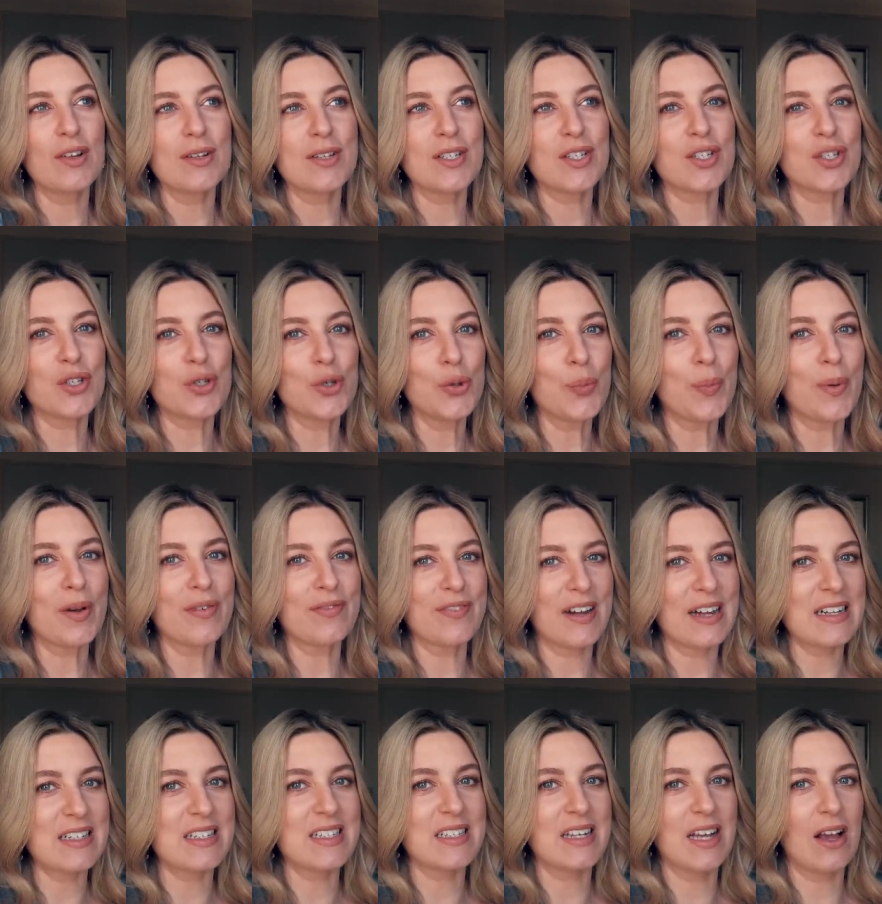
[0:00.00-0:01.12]
super
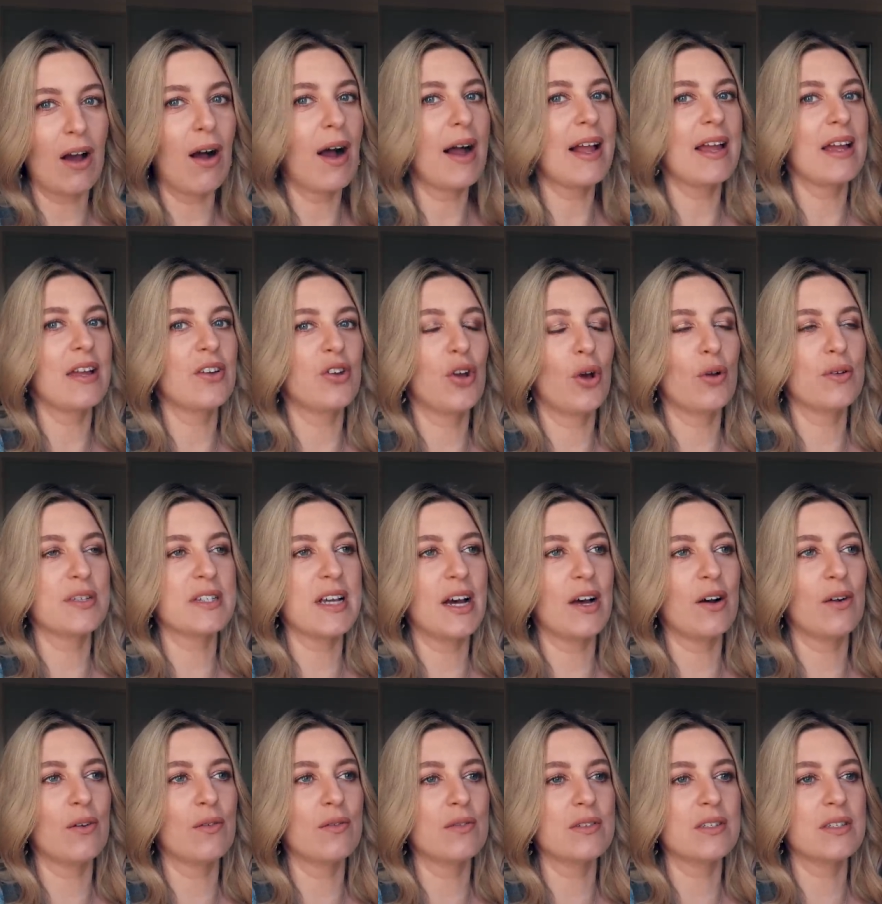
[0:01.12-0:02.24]
fancy high-end
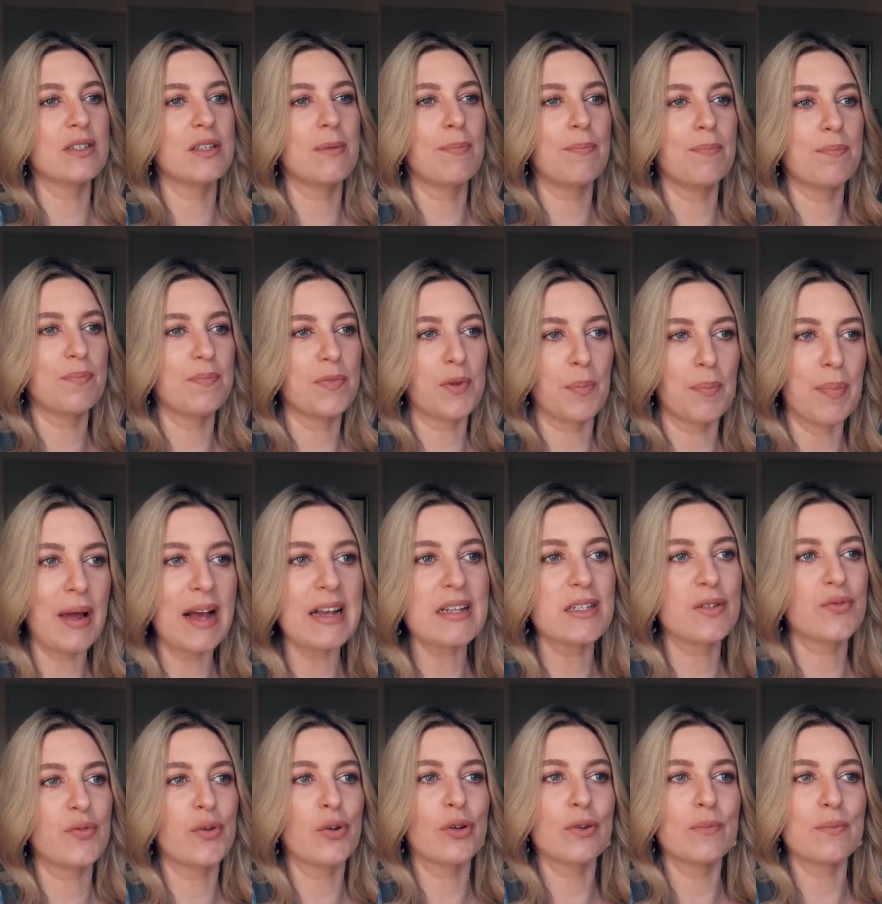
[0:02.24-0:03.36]
hotels, the
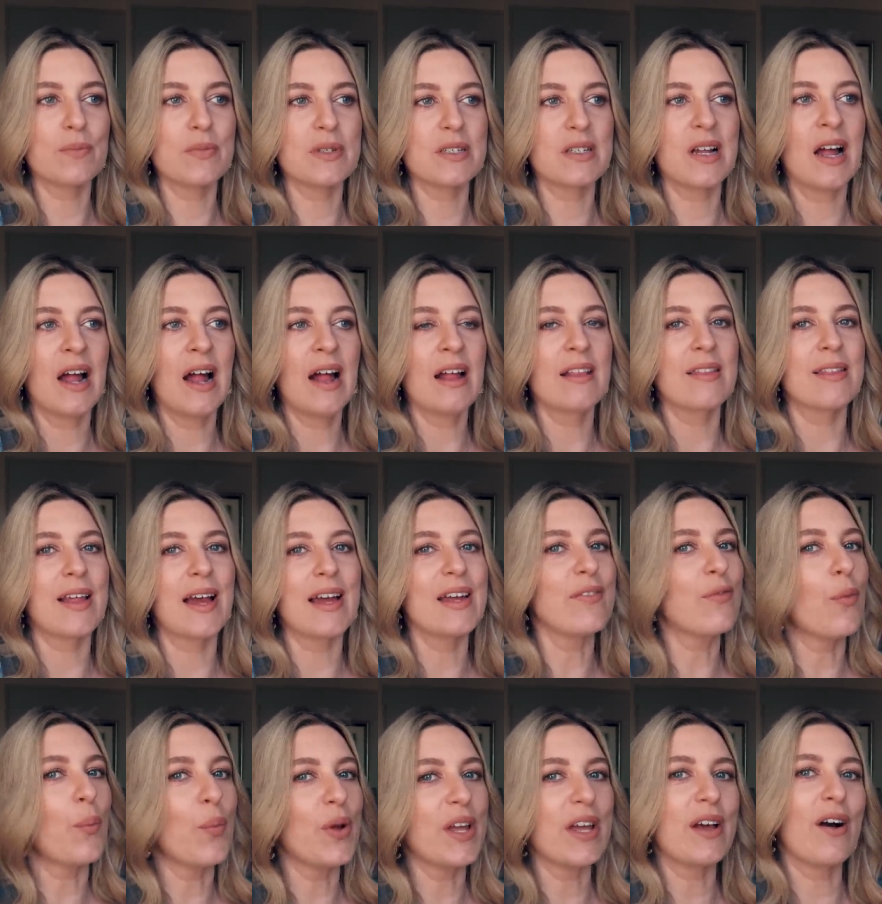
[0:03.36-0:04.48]
best rooms that
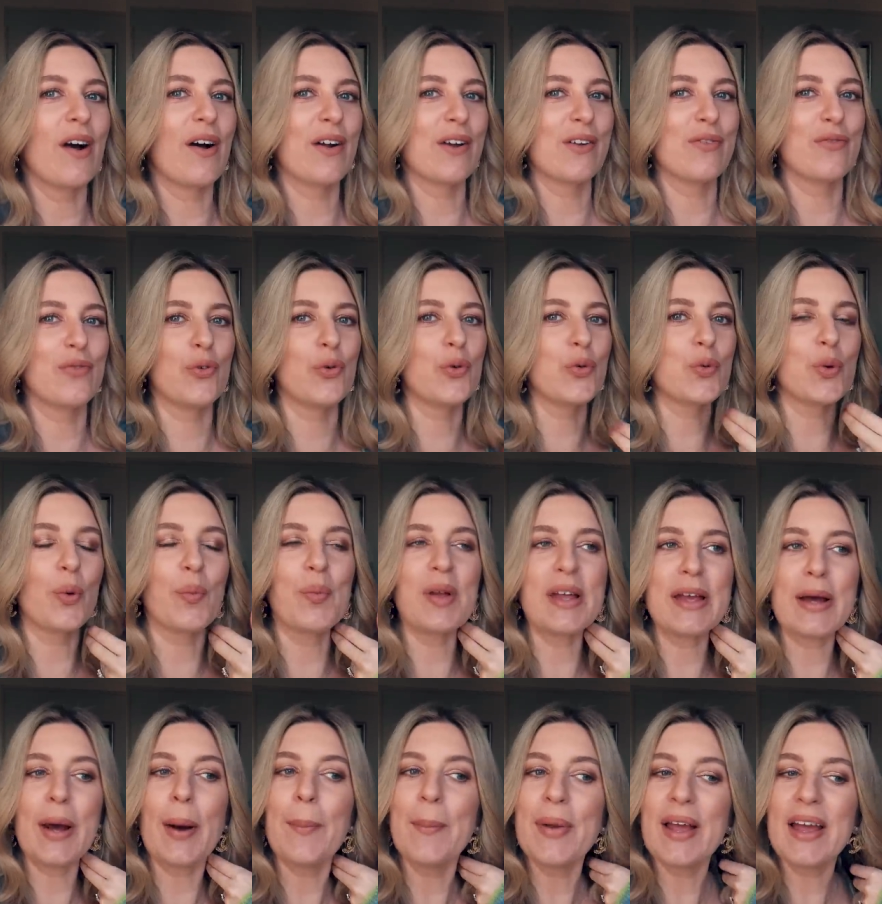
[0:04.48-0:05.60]
even we can't afford when
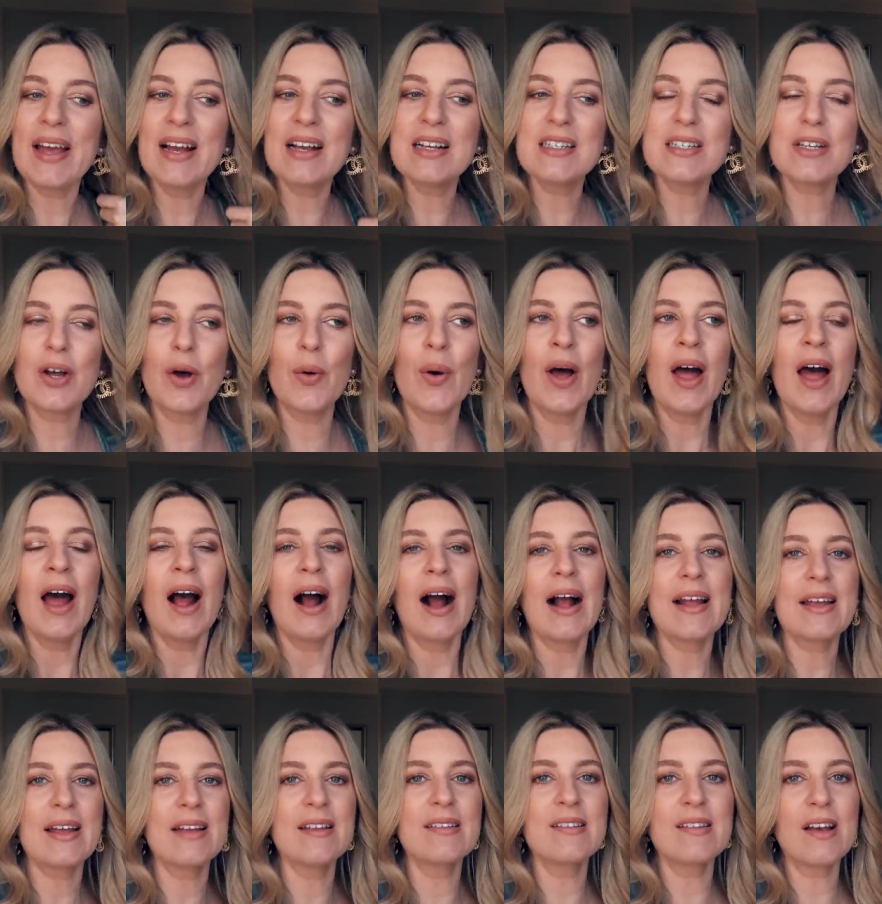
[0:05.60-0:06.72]
we come here. So
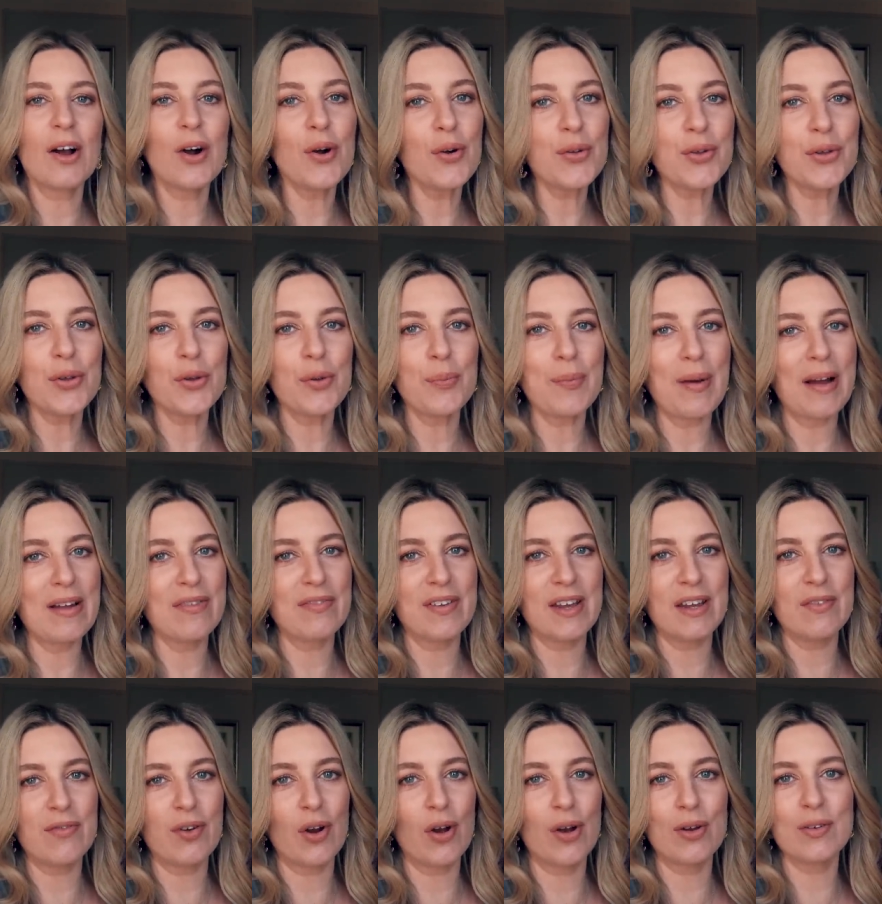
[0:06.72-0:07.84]
I can tell you my
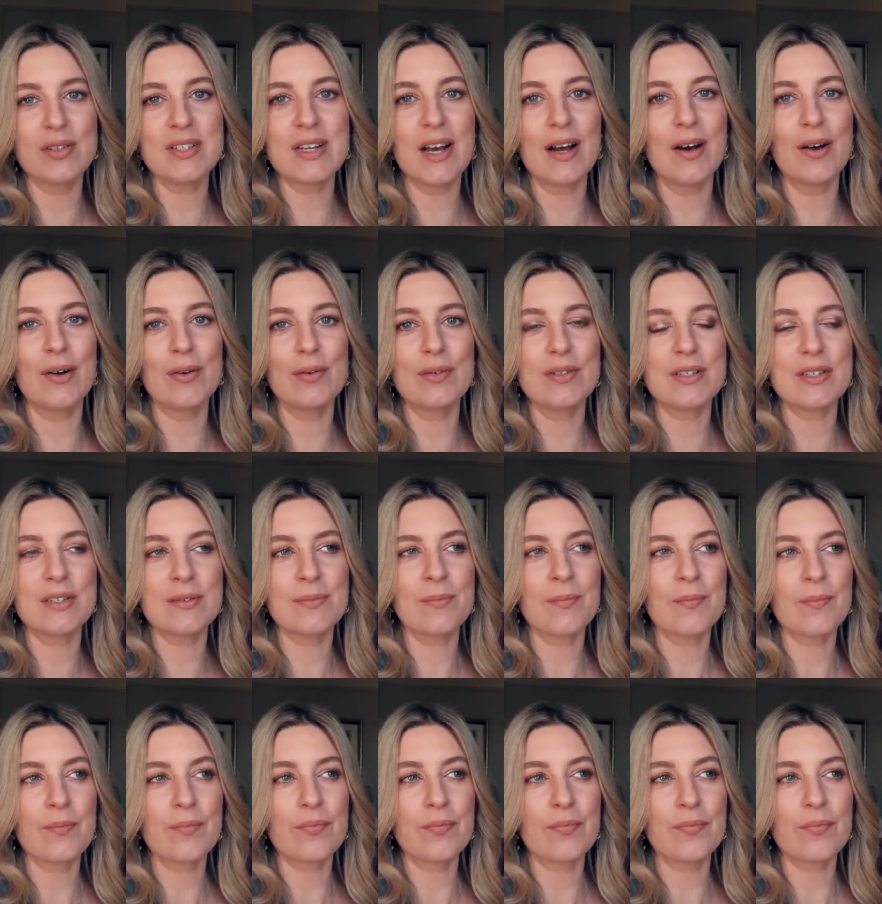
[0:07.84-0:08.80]
favorite hotels